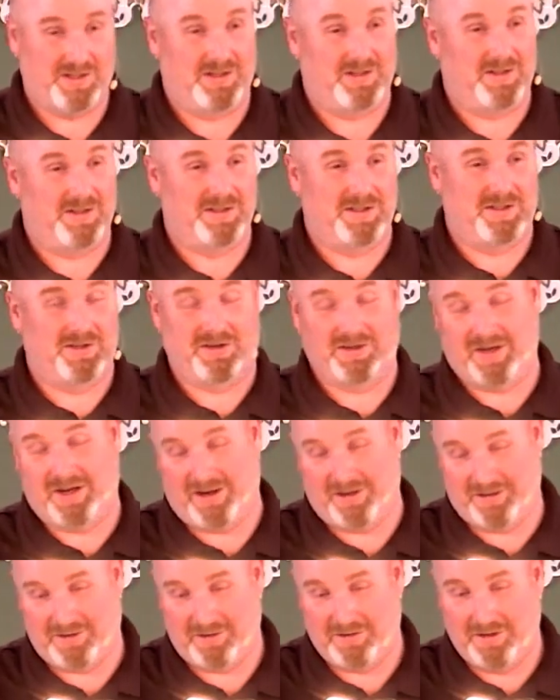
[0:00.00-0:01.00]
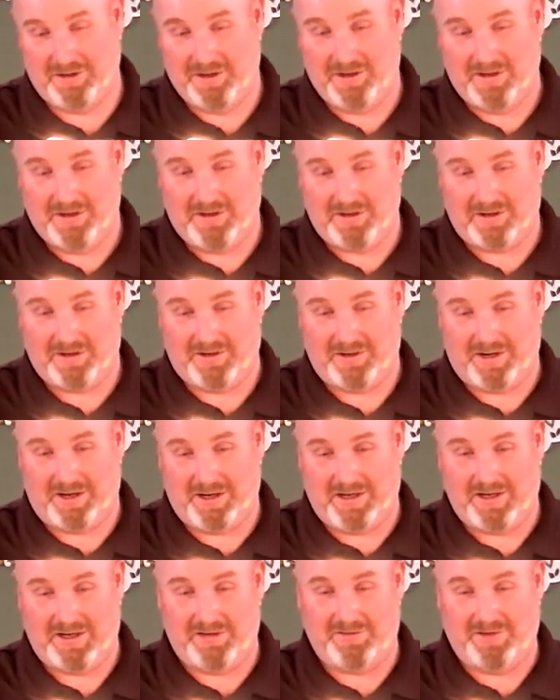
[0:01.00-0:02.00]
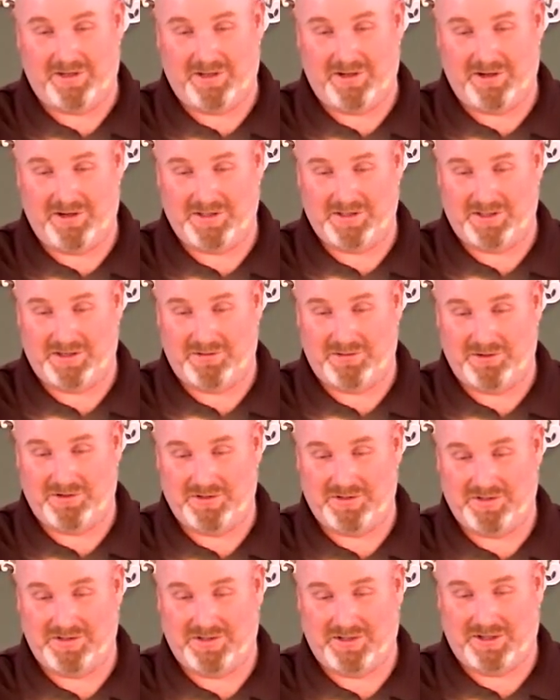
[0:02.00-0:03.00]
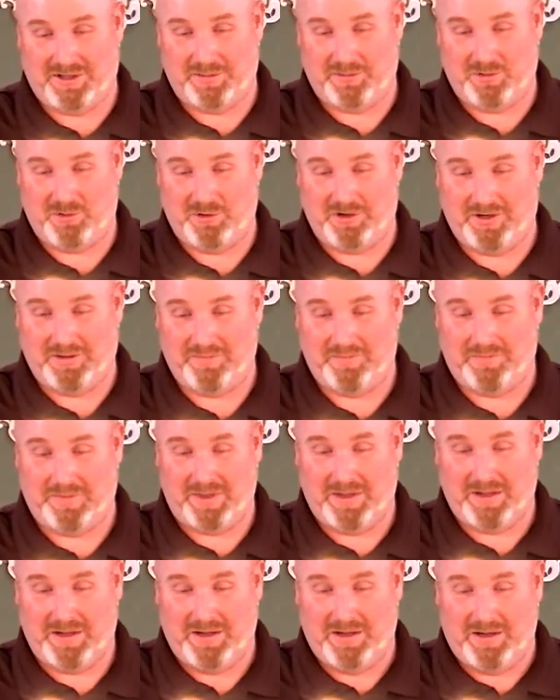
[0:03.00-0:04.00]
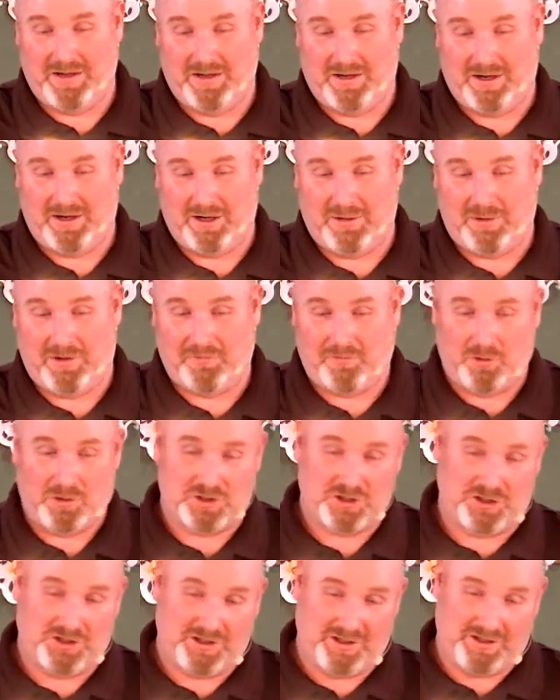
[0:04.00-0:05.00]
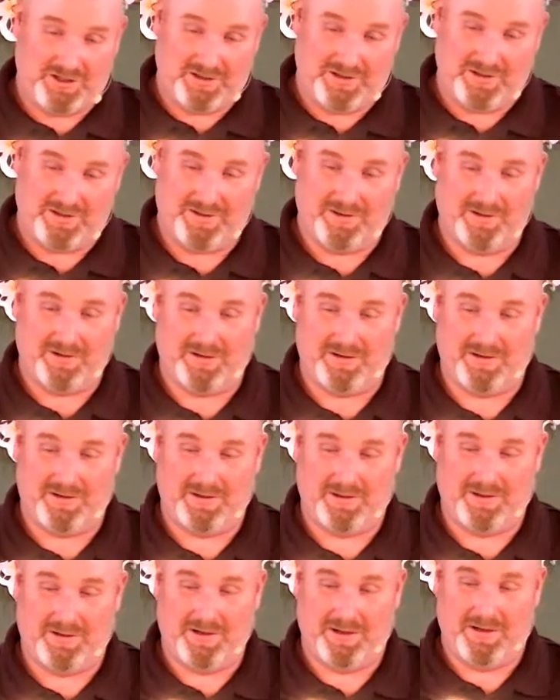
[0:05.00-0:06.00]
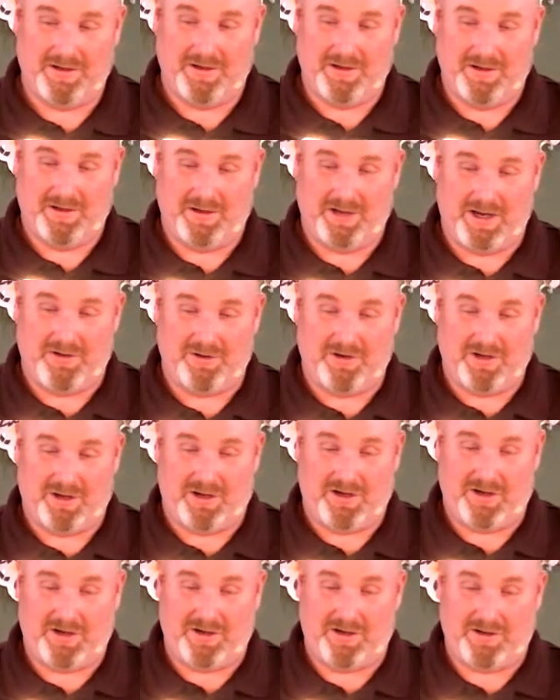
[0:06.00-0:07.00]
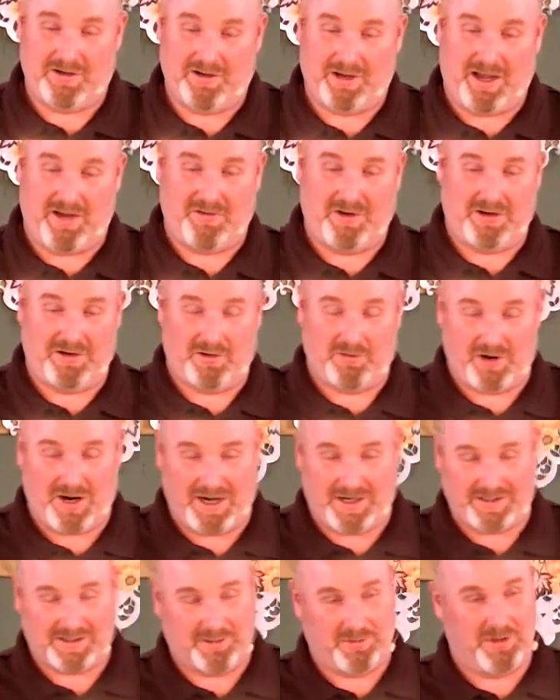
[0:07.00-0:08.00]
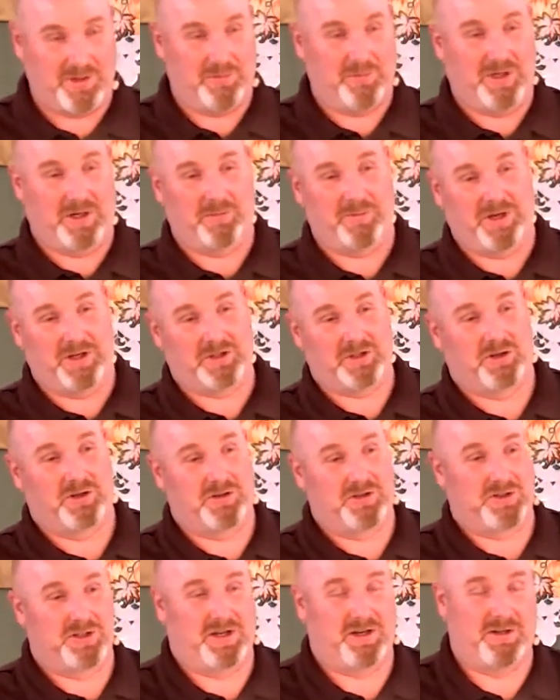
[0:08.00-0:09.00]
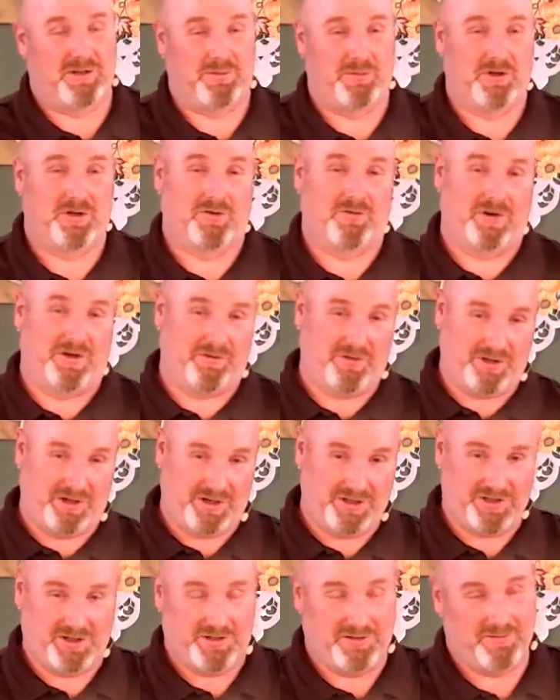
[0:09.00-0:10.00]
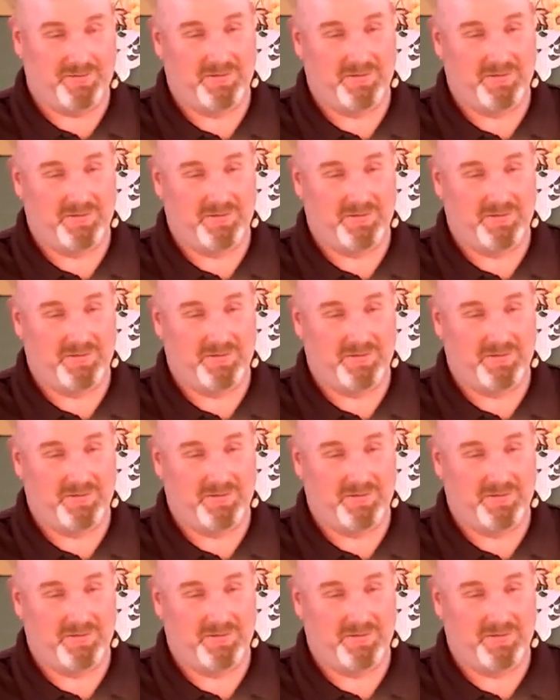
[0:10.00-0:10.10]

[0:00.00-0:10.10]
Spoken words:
considering how naive and lost I was at that point. Unfortunately, even having grasped some of the big picture understanding of the book of Revelation,